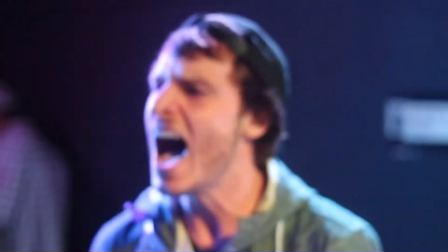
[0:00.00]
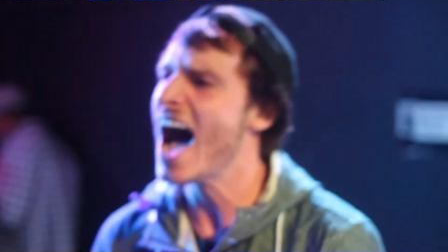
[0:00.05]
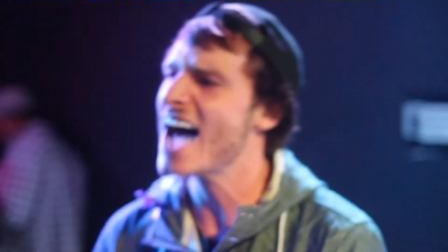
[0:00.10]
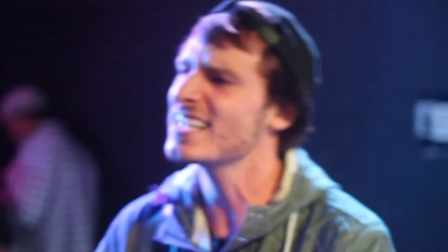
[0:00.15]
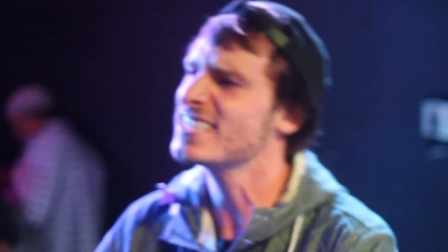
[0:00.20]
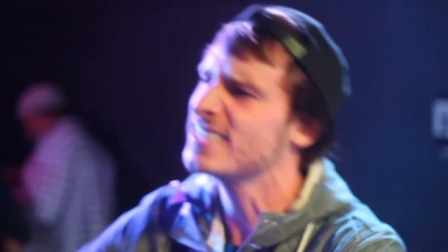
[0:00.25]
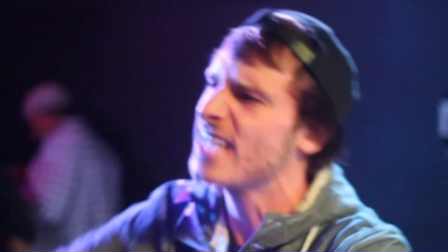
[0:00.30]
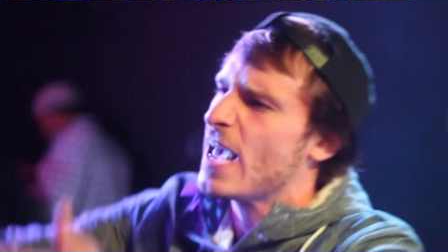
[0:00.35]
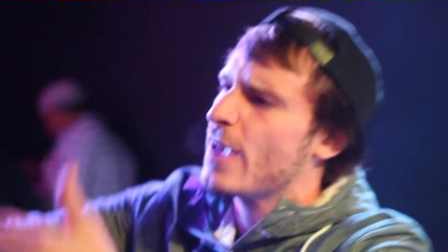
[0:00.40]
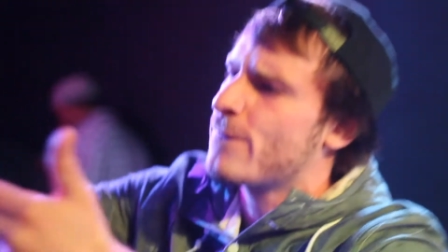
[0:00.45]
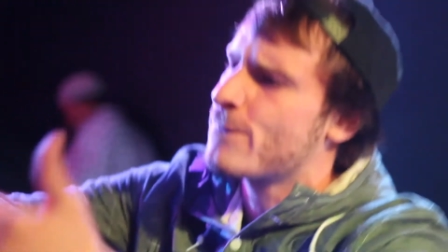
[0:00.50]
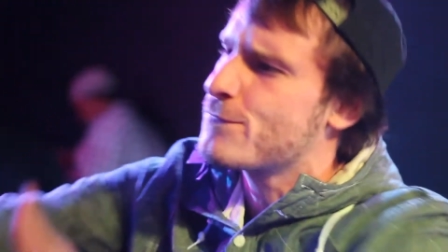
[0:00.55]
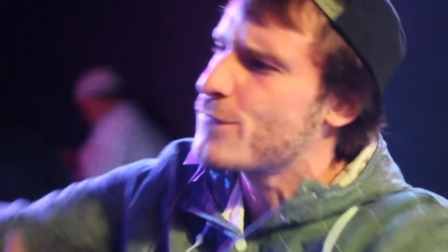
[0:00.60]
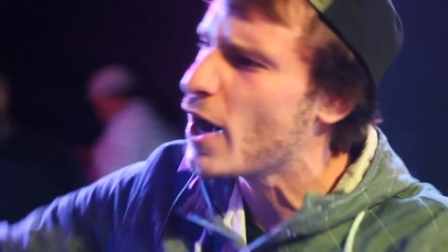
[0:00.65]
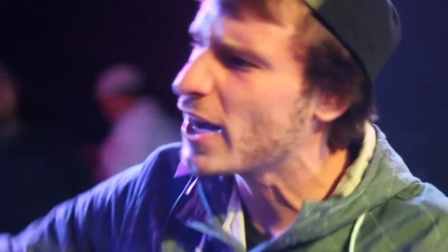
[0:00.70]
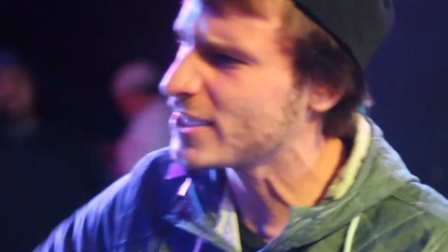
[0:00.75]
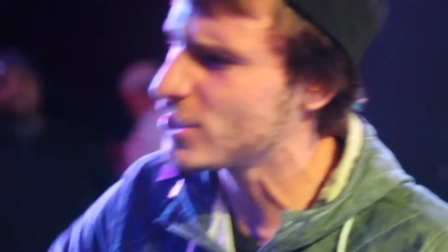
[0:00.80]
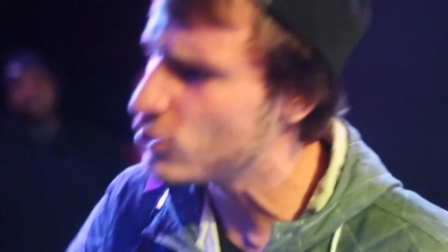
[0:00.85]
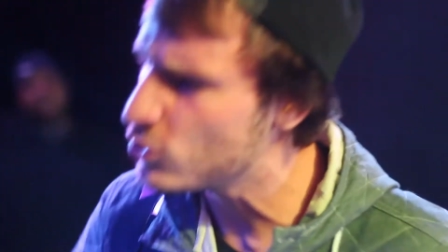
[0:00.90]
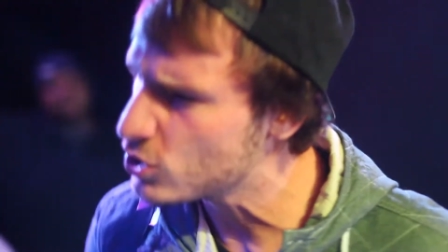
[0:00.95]
I say
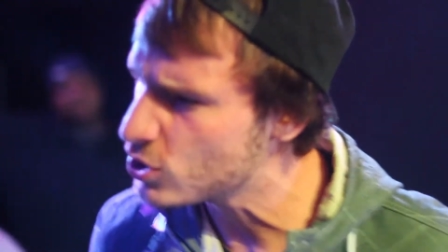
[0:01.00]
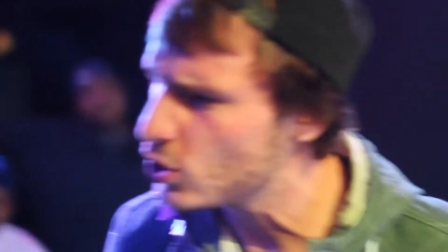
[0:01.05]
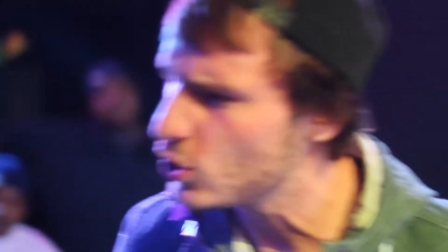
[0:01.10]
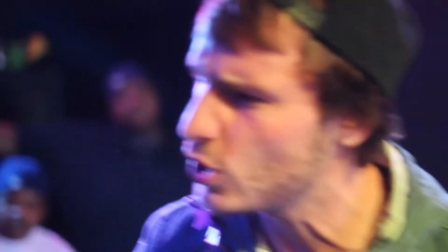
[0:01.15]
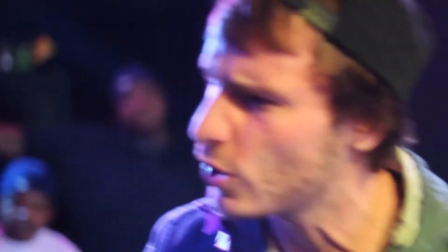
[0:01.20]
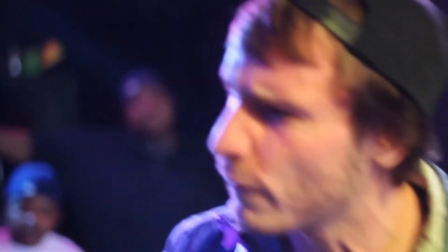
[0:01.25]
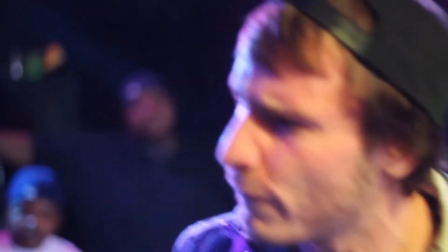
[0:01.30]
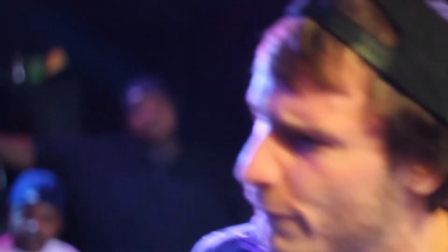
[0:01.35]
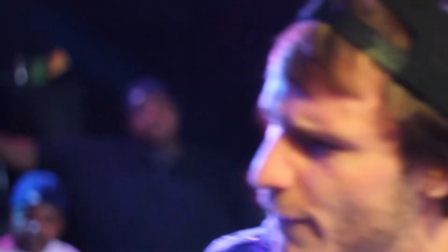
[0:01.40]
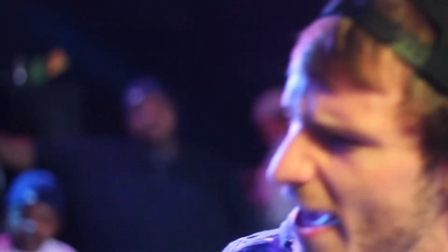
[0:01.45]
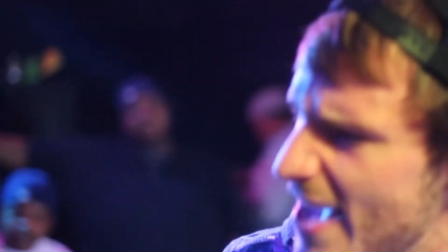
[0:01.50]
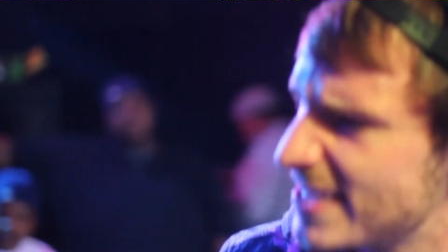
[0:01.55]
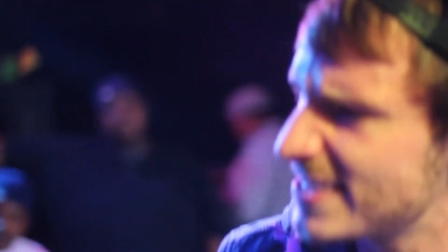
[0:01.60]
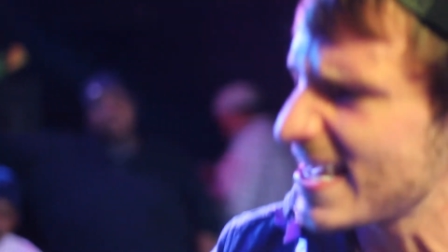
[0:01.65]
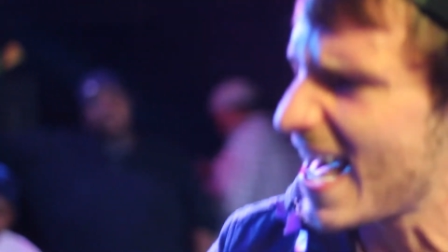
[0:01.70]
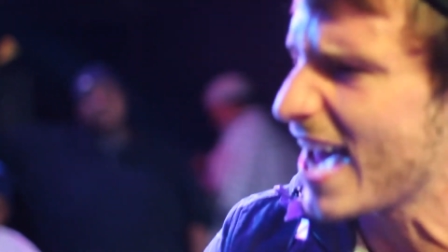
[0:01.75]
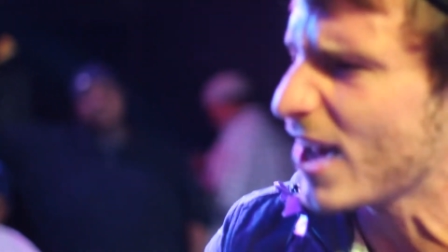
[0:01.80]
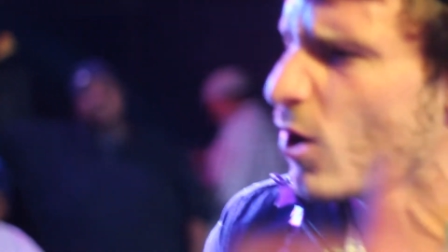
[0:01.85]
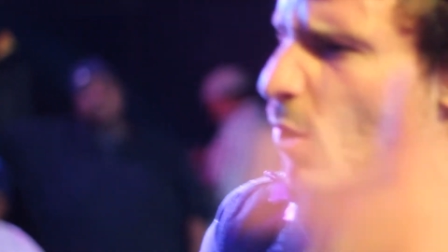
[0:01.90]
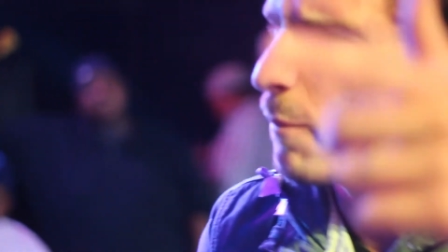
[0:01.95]
fuck you to your
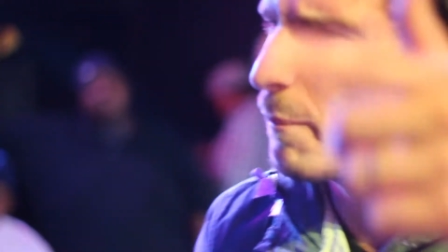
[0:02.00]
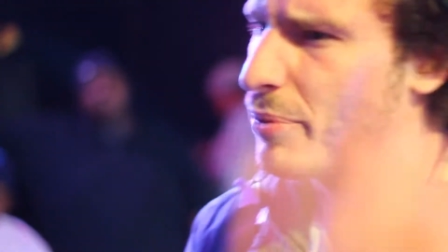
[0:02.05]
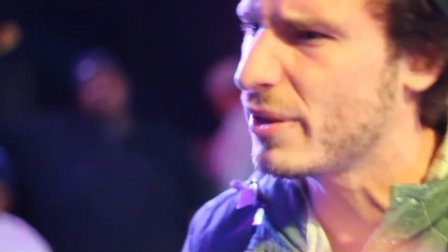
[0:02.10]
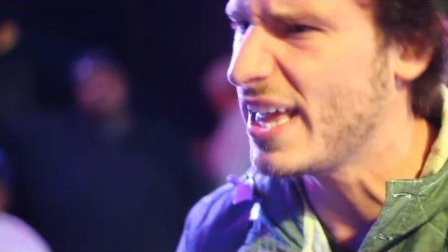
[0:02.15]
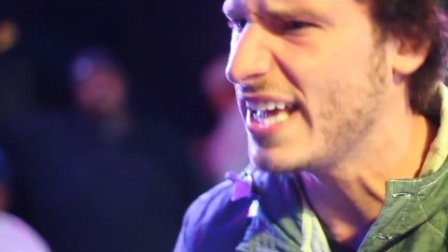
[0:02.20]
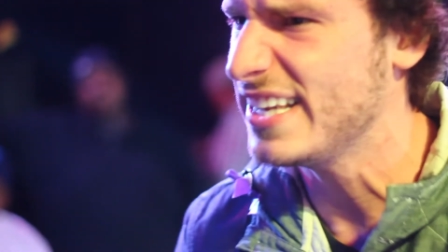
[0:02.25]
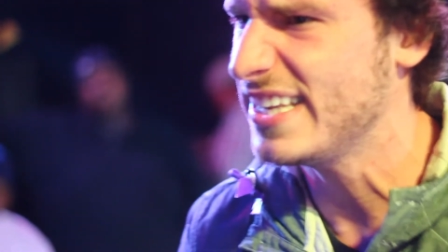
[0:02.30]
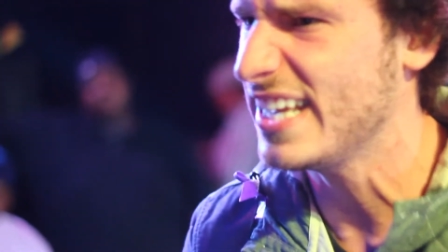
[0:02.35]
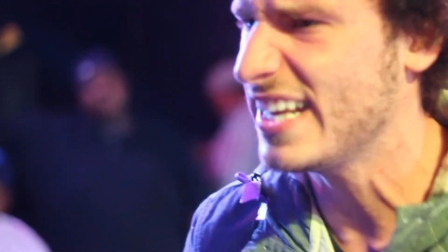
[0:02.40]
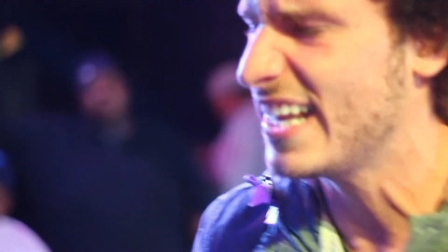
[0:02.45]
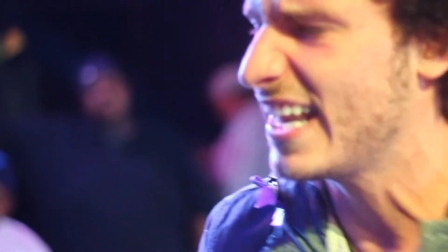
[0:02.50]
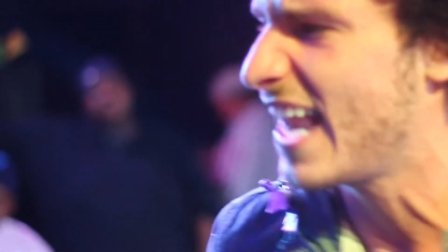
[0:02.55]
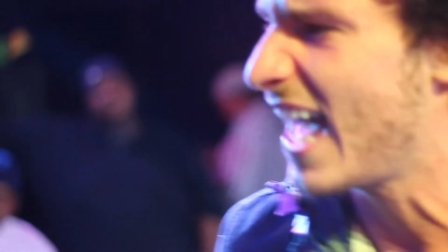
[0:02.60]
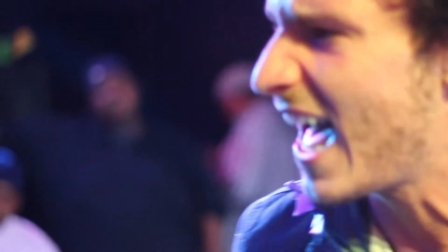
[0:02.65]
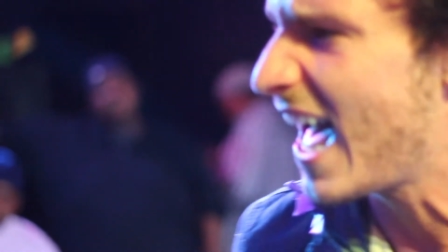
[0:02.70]
face. I don't blend in and